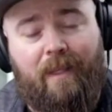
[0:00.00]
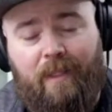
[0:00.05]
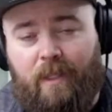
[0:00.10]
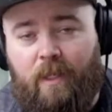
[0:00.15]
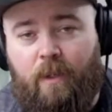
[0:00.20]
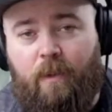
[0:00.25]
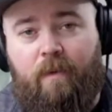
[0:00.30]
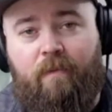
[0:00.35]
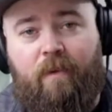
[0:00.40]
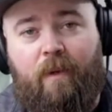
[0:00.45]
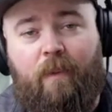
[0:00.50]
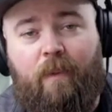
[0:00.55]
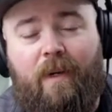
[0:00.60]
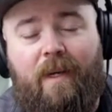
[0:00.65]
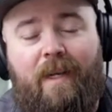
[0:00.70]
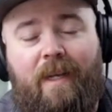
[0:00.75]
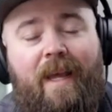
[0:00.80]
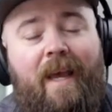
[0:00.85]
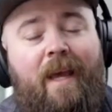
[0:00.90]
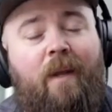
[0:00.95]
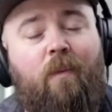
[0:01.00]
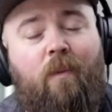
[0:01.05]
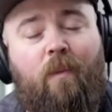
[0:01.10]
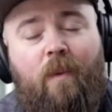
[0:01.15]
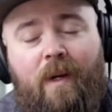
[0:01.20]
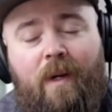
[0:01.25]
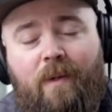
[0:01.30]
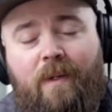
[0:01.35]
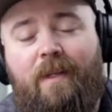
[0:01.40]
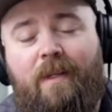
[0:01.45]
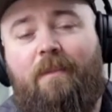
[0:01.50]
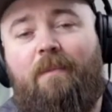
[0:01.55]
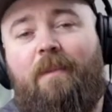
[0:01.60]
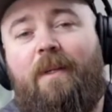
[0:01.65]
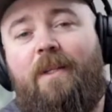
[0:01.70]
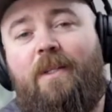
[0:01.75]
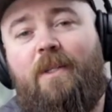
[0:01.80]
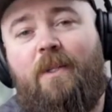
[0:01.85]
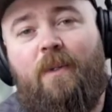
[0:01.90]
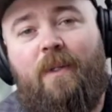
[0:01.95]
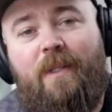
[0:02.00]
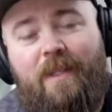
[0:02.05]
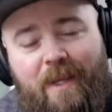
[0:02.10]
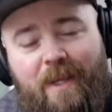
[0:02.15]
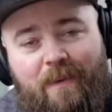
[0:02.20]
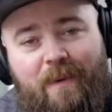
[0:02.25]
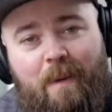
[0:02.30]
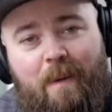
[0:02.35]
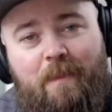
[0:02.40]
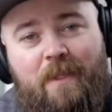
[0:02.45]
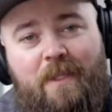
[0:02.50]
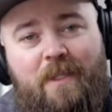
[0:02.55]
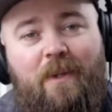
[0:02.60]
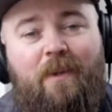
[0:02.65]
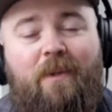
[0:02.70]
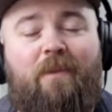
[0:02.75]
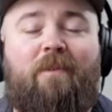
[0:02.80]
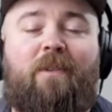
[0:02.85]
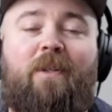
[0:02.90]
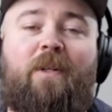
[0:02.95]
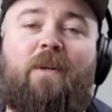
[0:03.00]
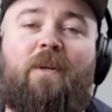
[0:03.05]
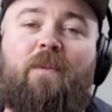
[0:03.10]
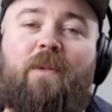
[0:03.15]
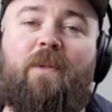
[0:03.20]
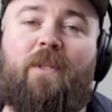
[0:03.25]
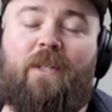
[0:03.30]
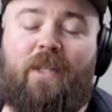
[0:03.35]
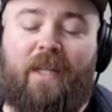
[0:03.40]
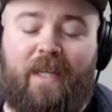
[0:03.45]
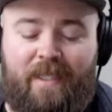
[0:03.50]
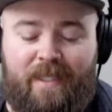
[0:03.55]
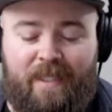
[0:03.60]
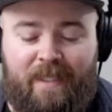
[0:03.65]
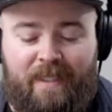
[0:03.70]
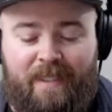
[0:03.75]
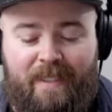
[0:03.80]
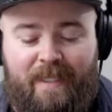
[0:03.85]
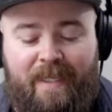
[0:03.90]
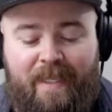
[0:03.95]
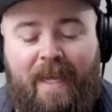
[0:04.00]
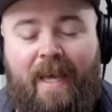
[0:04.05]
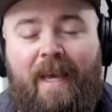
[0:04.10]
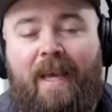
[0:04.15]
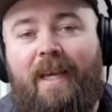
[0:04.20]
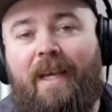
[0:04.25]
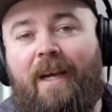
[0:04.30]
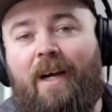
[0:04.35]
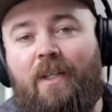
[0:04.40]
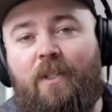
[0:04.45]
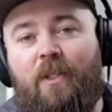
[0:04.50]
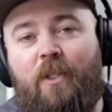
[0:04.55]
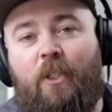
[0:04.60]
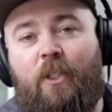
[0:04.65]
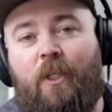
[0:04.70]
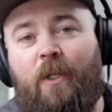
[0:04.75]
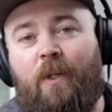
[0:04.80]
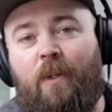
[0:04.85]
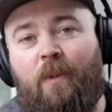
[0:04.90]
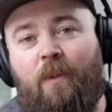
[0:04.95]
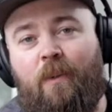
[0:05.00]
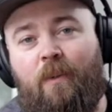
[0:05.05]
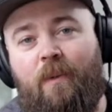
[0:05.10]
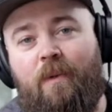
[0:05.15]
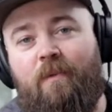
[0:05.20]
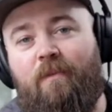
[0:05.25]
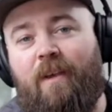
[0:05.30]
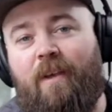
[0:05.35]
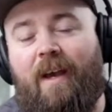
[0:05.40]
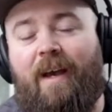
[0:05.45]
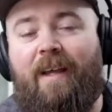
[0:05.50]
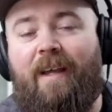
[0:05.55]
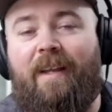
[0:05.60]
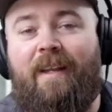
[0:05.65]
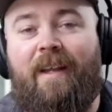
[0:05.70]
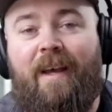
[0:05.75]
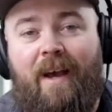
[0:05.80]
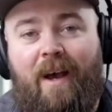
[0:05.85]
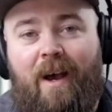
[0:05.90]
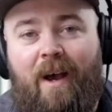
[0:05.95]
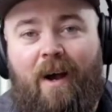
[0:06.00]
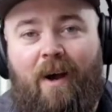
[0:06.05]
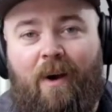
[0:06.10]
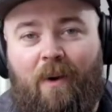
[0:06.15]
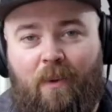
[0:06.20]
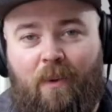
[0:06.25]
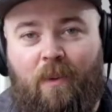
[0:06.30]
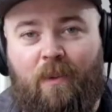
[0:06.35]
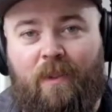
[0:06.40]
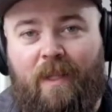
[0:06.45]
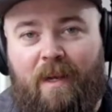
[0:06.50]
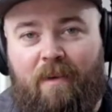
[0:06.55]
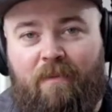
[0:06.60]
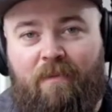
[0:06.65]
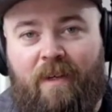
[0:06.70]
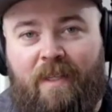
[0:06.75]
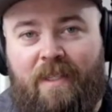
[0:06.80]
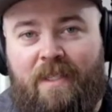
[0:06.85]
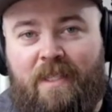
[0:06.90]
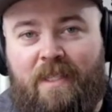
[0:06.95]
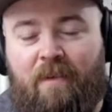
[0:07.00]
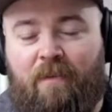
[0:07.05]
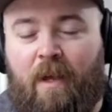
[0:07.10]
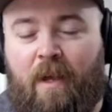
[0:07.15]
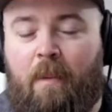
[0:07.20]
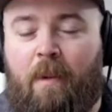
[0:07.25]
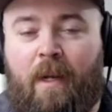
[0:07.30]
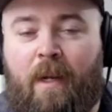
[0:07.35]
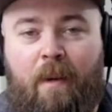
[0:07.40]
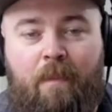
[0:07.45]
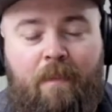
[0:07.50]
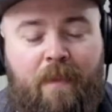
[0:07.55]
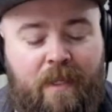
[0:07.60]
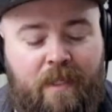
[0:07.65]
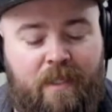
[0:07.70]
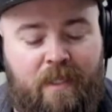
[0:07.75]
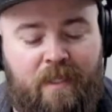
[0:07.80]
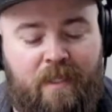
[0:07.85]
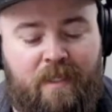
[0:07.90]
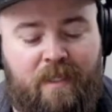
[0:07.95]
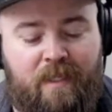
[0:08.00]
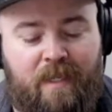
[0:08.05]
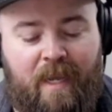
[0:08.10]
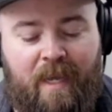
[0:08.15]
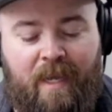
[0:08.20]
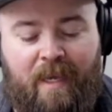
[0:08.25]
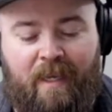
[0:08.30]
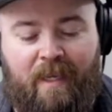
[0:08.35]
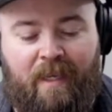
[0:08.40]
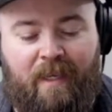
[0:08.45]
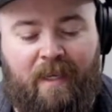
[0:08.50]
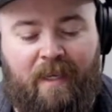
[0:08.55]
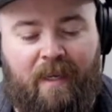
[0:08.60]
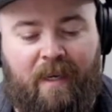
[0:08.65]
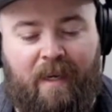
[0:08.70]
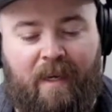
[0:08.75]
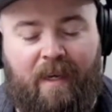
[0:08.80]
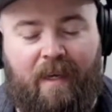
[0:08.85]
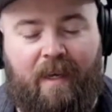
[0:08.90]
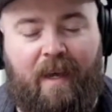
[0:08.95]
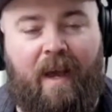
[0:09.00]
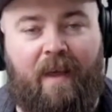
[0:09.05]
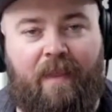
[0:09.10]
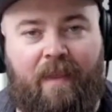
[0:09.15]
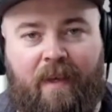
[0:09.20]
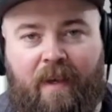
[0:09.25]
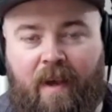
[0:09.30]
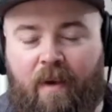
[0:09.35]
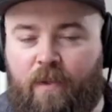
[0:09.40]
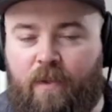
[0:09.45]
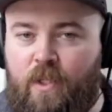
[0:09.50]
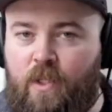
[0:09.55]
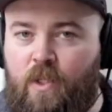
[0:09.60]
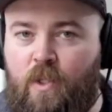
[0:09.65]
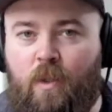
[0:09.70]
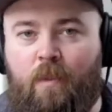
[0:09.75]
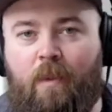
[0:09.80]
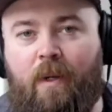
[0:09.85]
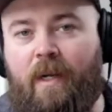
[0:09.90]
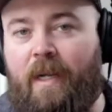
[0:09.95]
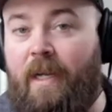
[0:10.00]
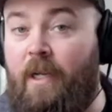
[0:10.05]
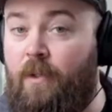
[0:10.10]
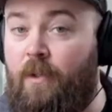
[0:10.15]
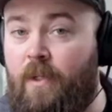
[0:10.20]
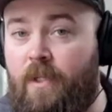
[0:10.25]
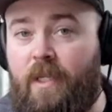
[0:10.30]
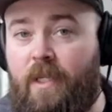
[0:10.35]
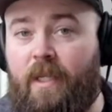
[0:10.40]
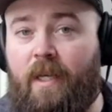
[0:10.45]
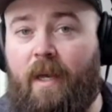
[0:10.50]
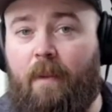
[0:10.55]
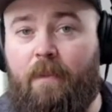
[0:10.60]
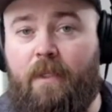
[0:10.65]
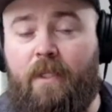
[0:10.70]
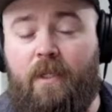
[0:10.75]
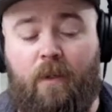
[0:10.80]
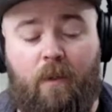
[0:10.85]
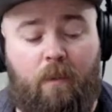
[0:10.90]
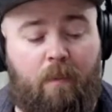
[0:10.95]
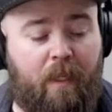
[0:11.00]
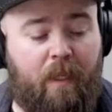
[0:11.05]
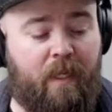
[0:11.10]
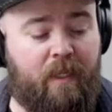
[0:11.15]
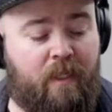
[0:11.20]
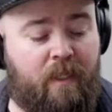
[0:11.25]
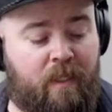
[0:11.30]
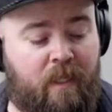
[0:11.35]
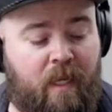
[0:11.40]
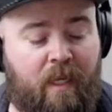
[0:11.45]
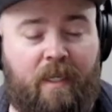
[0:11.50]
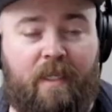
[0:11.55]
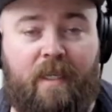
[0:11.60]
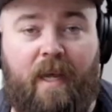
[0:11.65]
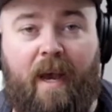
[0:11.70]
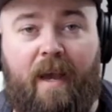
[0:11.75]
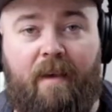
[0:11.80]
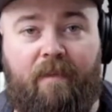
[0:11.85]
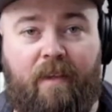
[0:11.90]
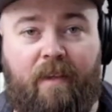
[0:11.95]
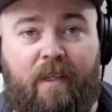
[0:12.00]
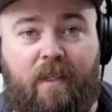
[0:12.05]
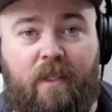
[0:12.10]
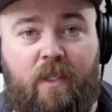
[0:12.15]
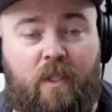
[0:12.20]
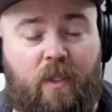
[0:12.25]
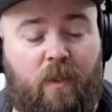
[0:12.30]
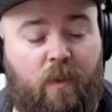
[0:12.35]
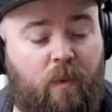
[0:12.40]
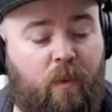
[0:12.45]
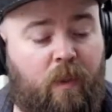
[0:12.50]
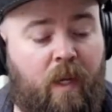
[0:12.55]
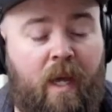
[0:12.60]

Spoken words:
Hello, everyone, and welcome to another episode of Learn with Jason. Today on the show, we've got a whole lot of fun stuff coming up. This is I think, a super interesting episode because it's going to dive into